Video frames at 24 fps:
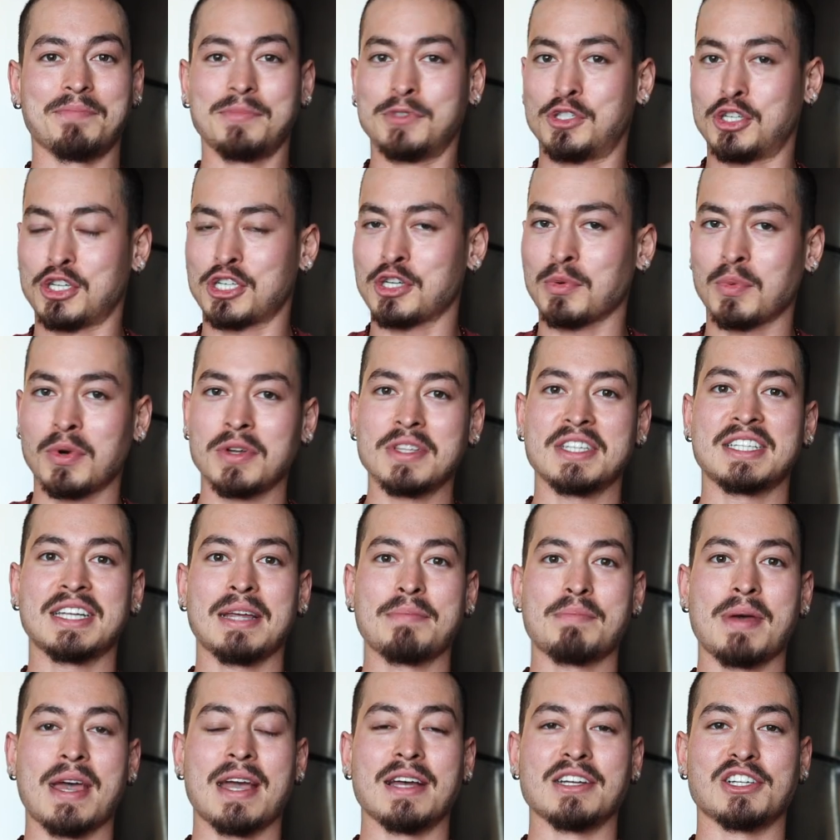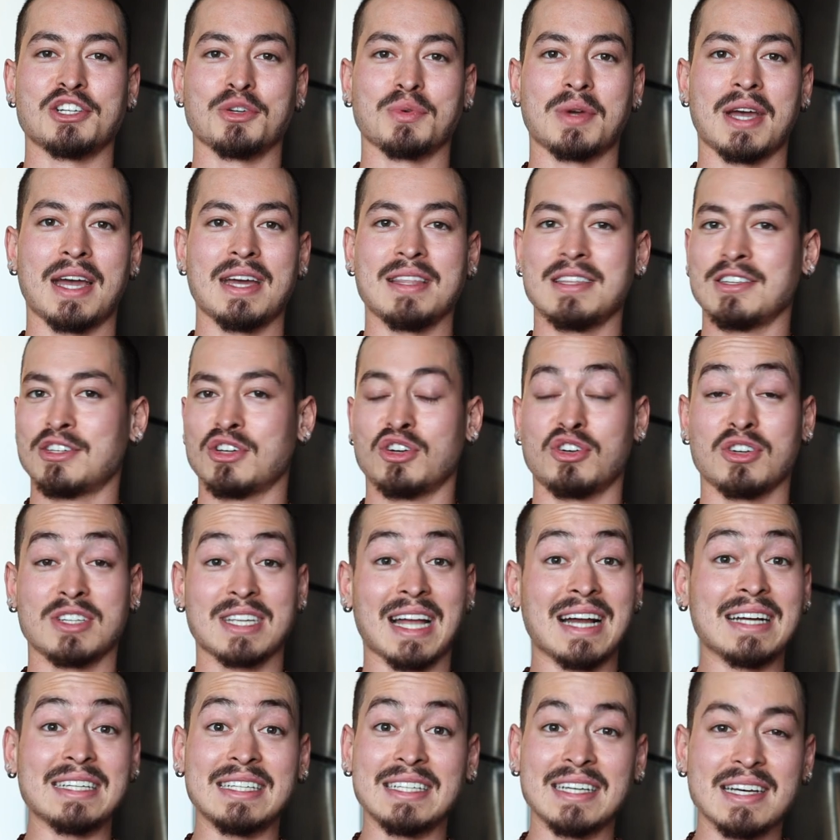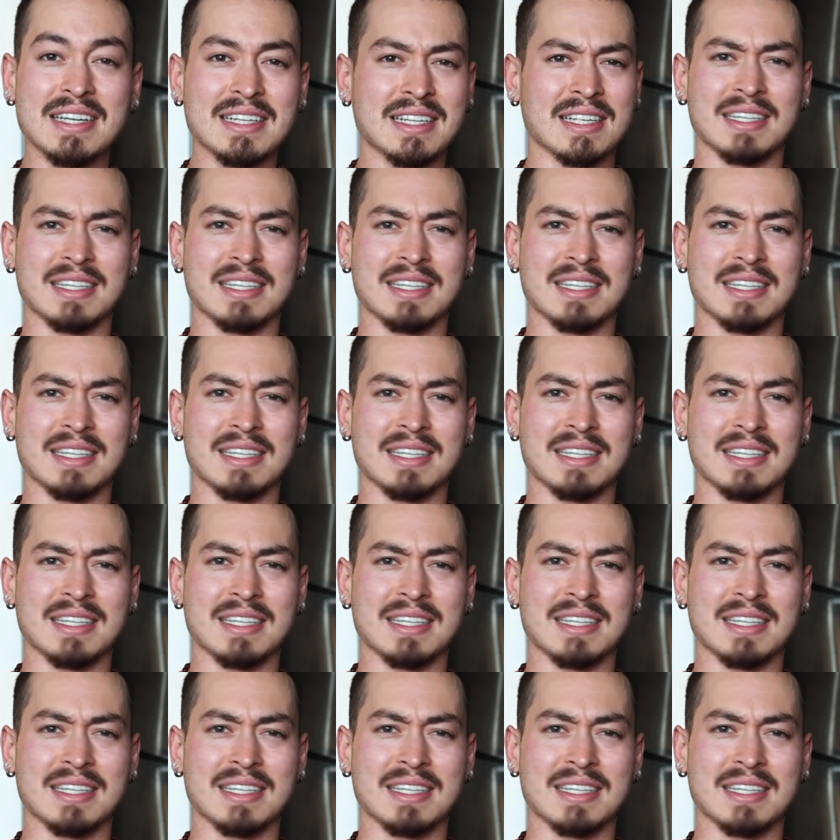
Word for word: just so we're on the same page, okay? These are just ideas.